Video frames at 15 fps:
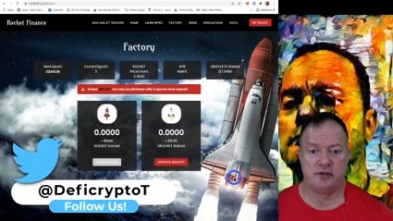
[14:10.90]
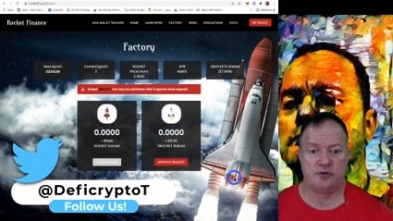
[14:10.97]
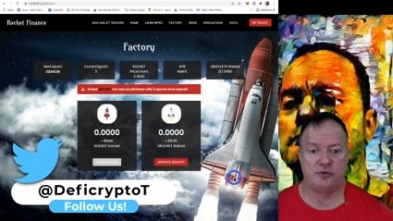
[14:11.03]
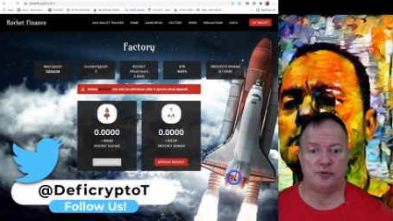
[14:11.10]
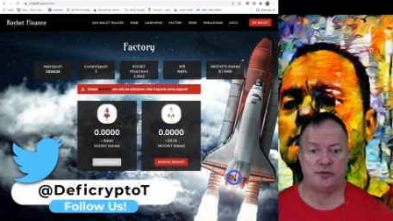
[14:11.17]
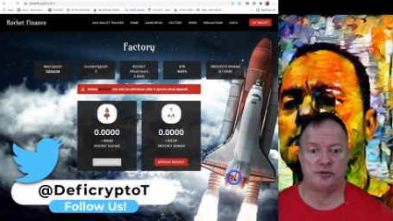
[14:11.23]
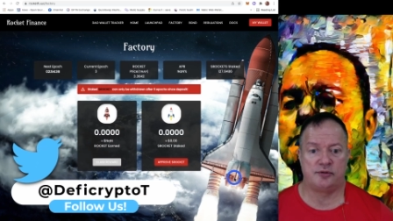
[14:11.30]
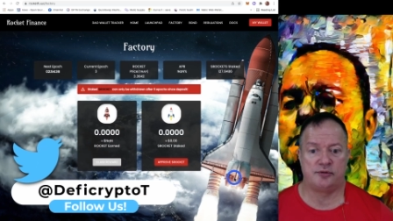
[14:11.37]

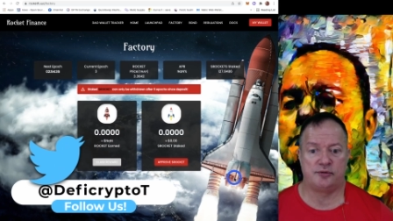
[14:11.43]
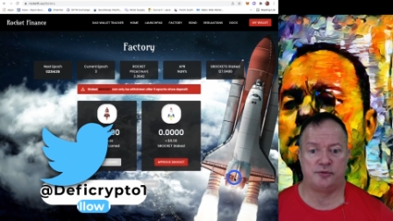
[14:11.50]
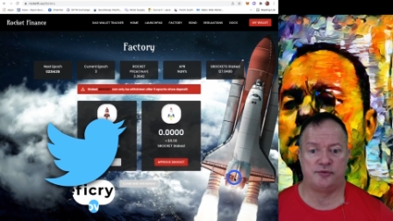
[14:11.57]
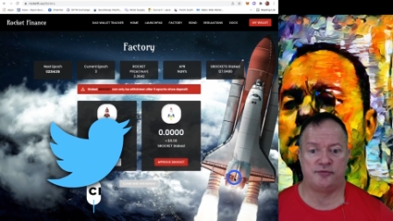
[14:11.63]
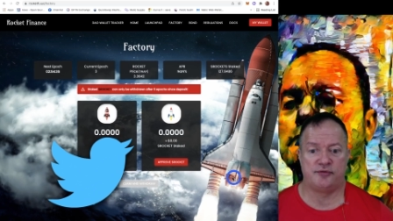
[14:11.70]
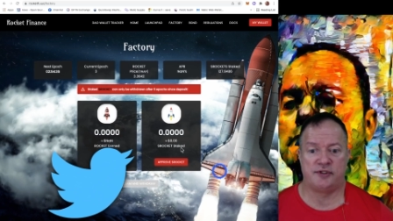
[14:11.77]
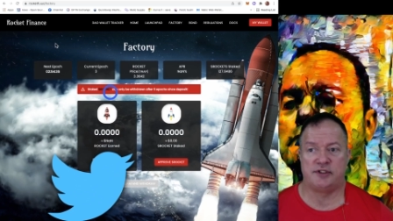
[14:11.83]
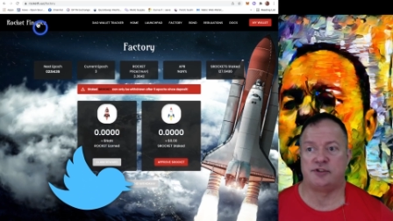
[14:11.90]
we're going to
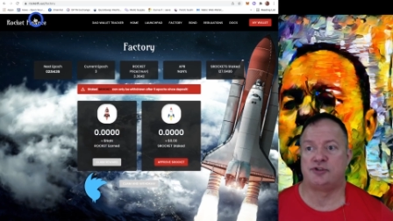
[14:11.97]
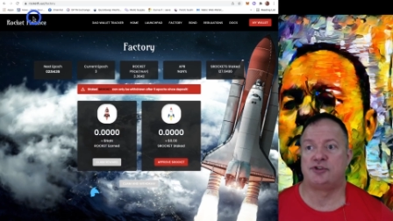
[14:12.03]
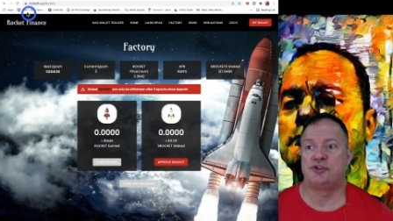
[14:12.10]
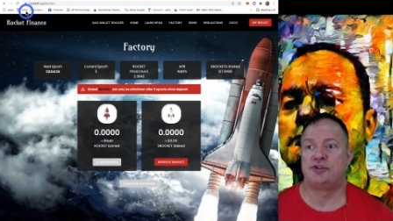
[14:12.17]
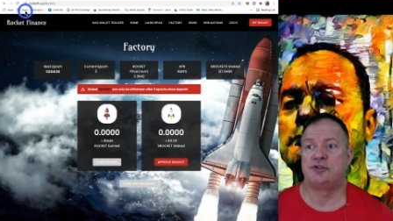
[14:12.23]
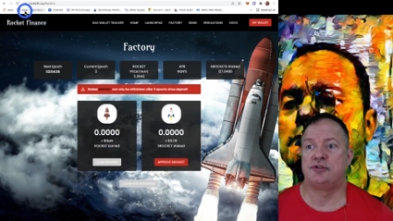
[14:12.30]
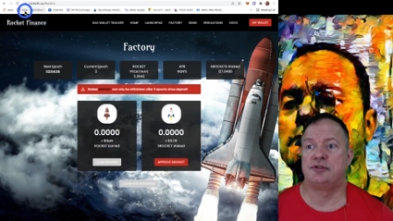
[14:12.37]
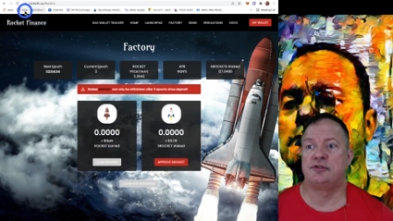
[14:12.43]

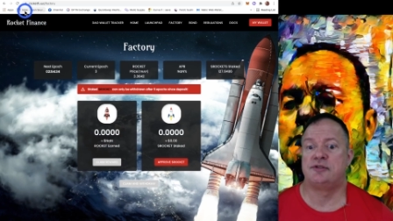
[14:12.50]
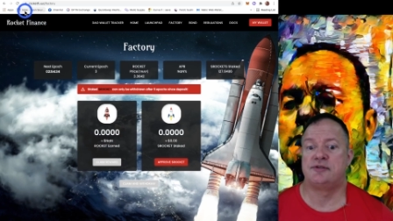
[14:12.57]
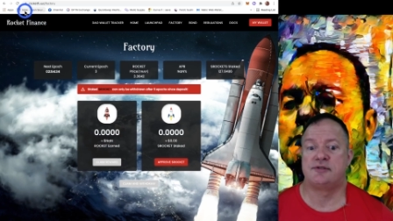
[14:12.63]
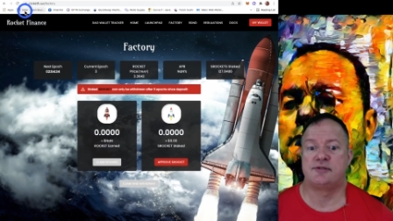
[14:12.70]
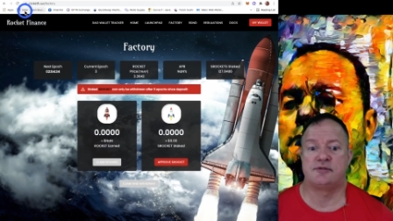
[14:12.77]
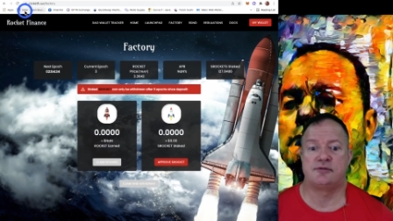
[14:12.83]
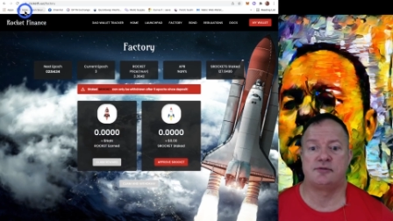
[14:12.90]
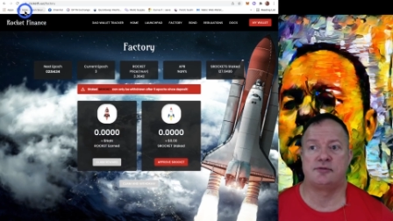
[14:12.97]
refresh.
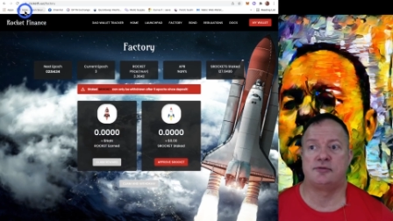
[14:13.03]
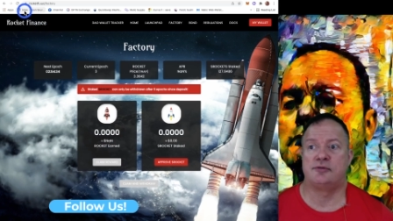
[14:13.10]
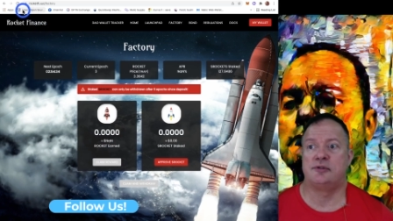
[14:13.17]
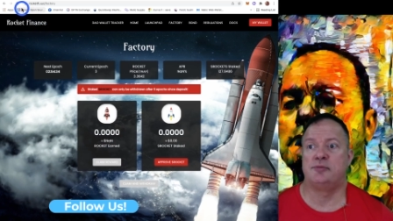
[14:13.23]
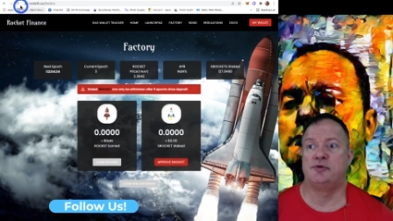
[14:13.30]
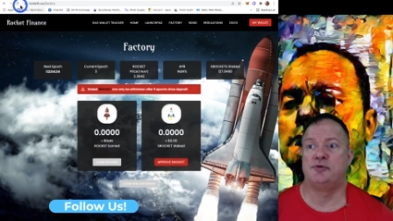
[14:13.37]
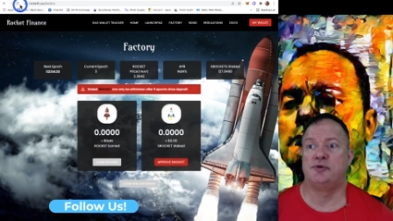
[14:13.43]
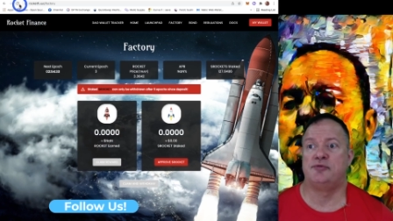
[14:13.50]
So let
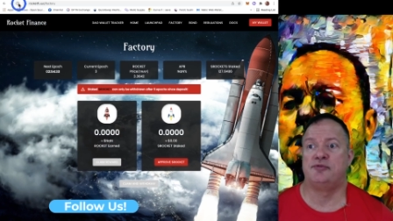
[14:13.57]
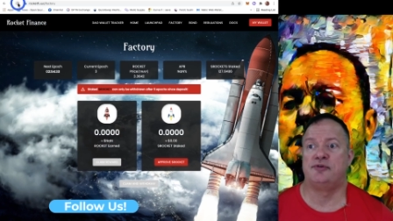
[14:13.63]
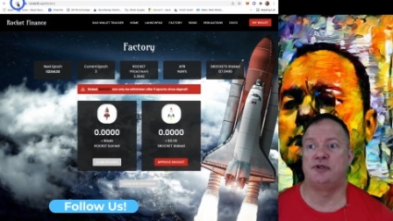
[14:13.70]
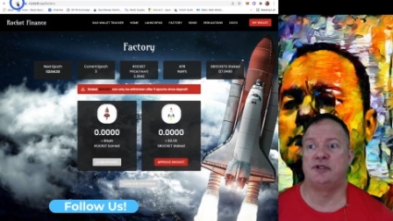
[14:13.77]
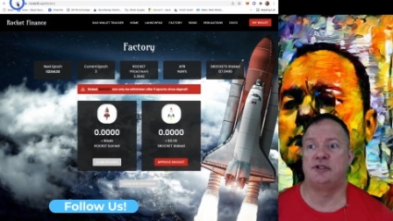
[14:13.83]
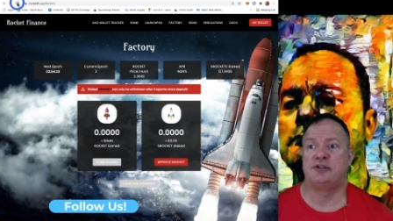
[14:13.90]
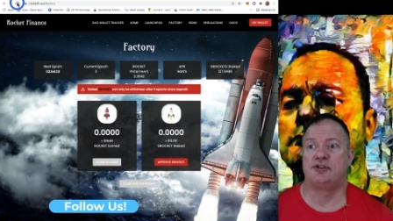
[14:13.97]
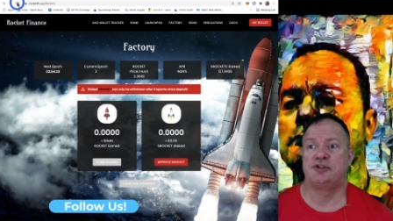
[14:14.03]
me
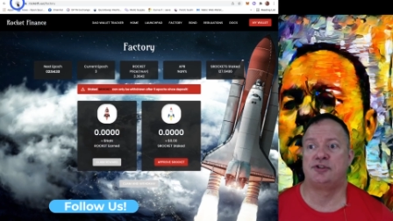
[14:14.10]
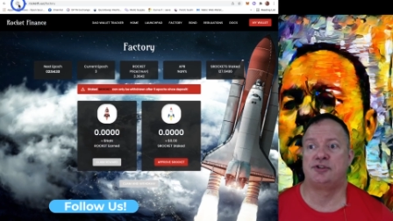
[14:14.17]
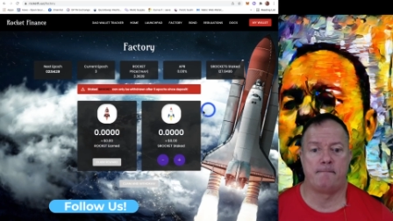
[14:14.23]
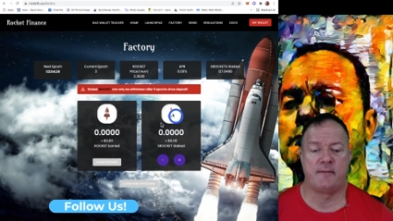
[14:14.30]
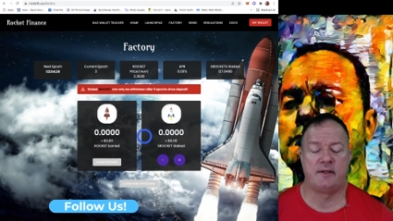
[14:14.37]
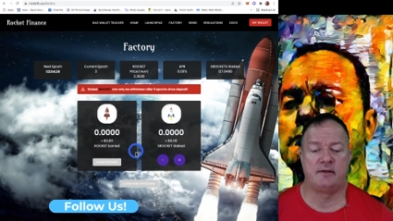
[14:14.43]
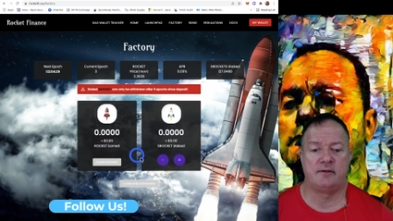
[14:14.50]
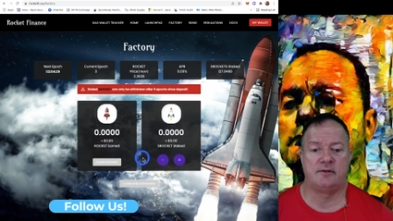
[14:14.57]
refresh.
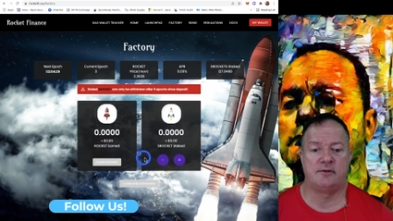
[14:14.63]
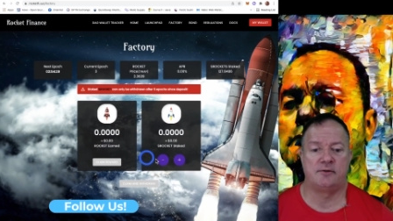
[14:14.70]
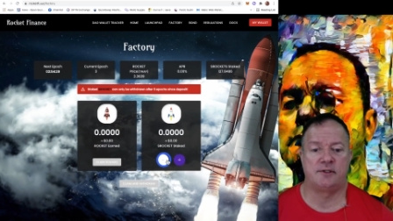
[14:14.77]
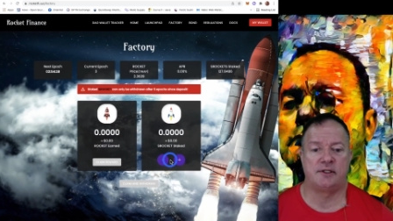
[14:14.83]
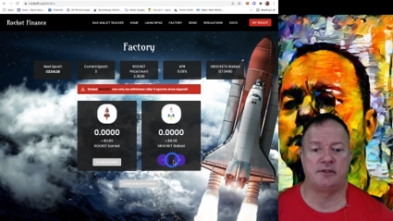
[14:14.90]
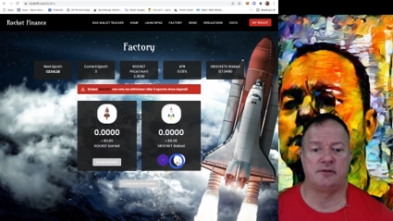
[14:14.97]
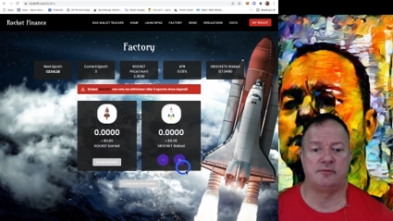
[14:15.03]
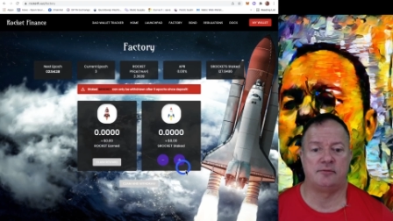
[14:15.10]

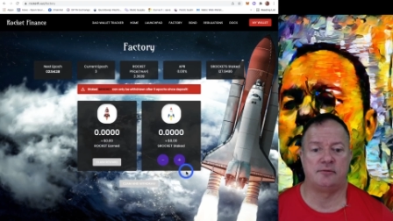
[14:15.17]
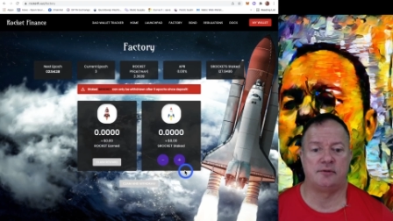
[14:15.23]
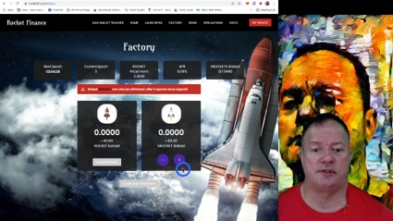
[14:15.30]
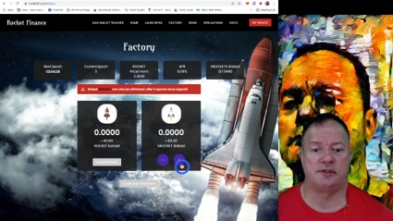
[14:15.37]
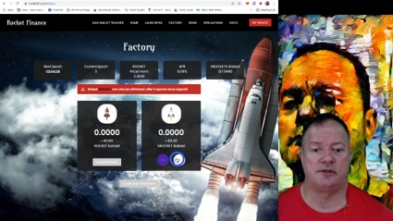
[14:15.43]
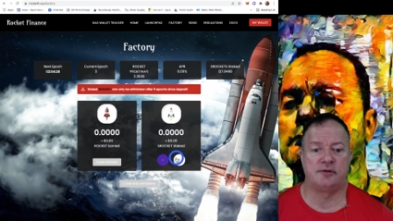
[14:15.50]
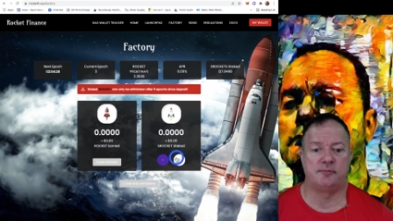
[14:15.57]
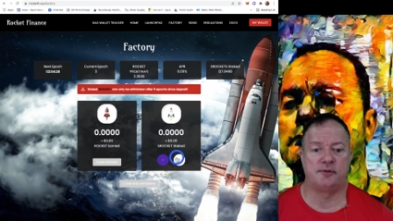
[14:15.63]
Okay, we've
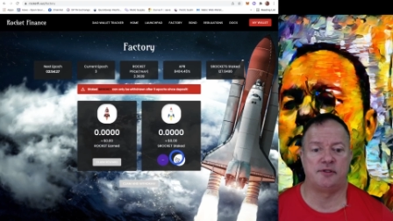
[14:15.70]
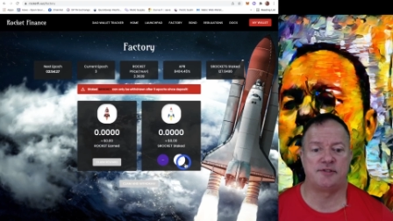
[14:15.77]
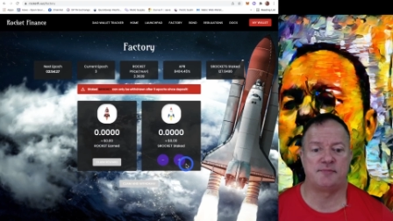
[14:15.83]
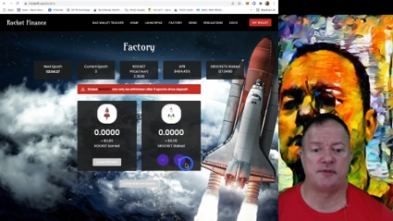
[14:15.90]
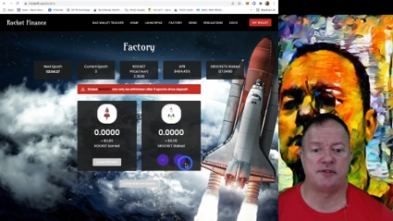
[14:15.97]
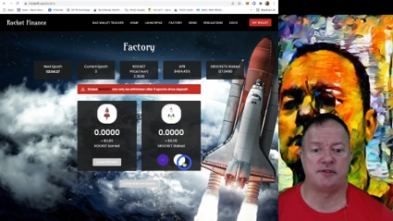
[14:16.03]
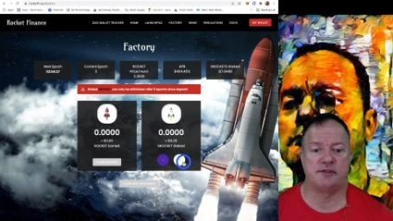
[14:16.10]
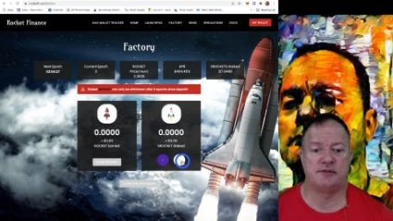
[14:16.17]
got our plus
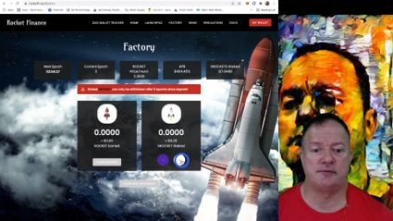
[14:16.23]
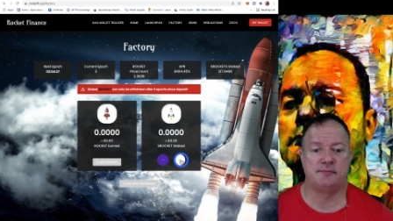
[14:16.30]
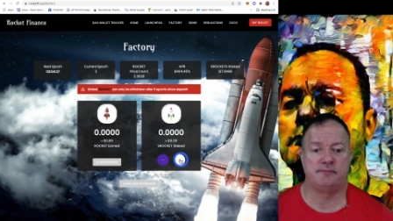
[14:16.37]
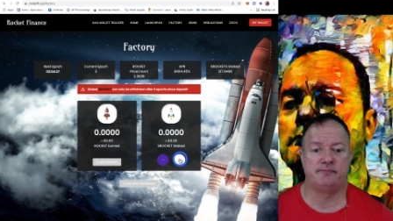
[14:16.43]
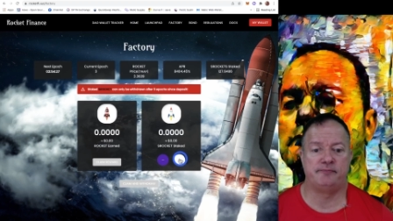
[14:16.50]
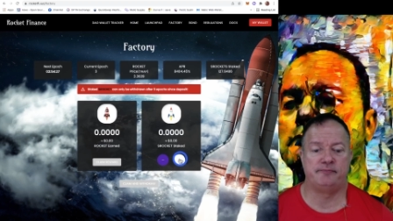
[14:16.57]
button,